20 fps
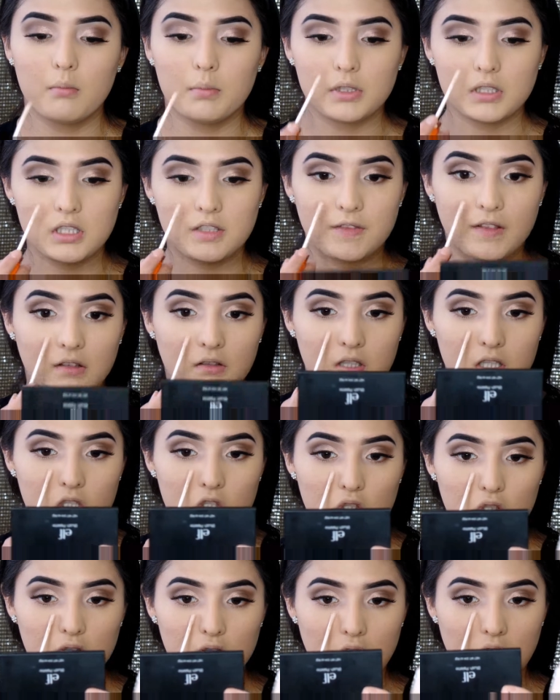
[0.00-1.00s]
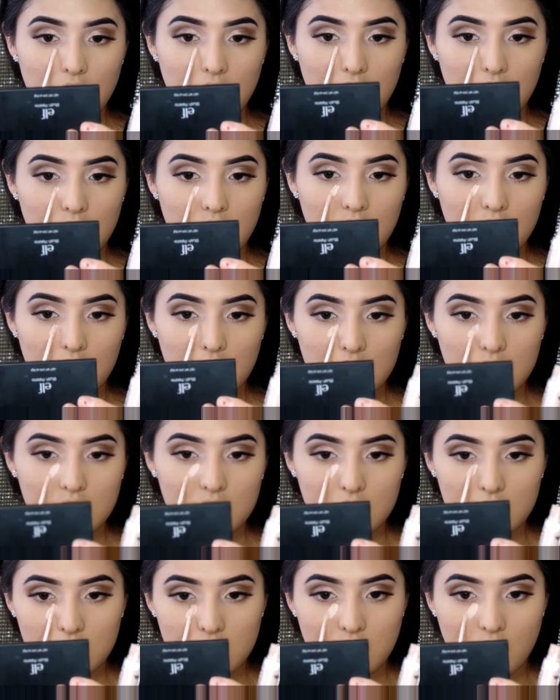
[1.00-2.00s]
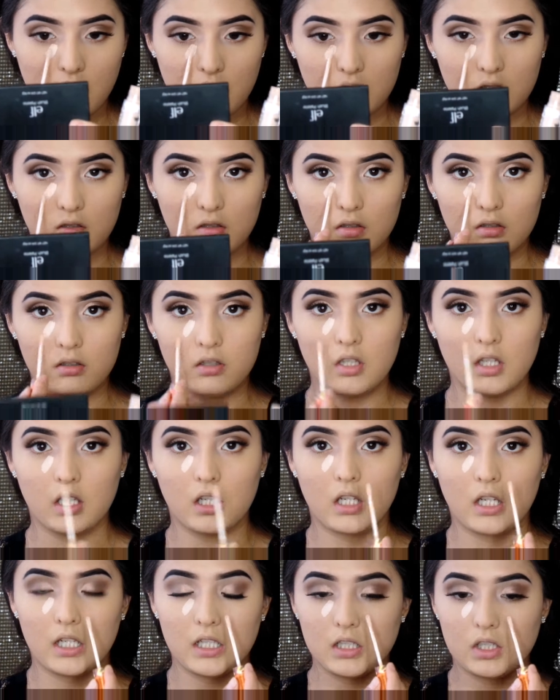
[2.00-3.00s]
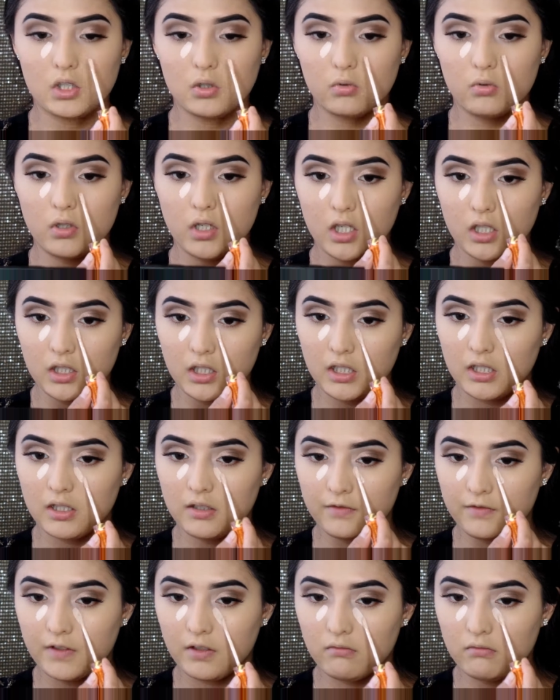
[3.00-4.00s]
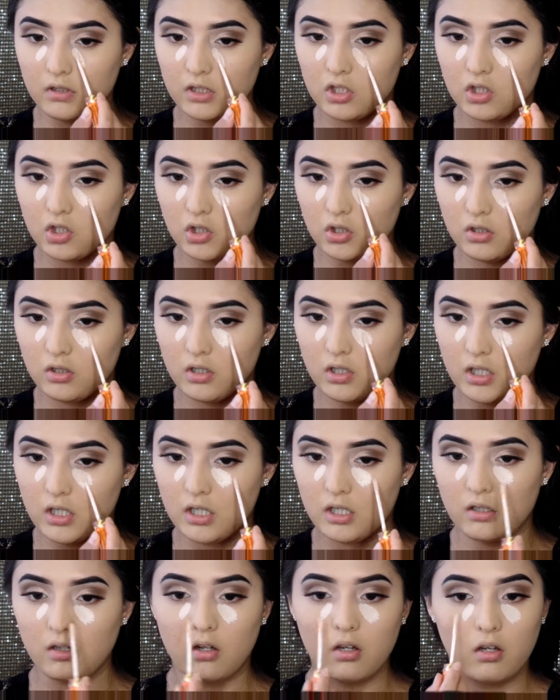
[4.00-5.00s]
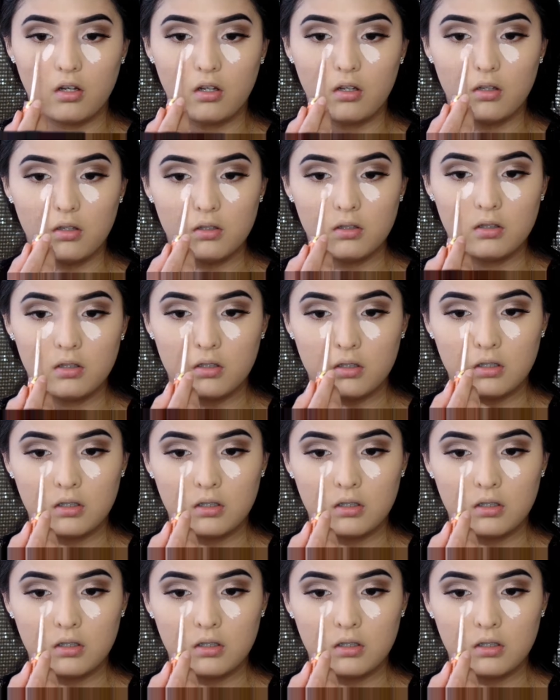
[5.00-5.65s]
but the foundation is not, like, I do not like the foundation at all.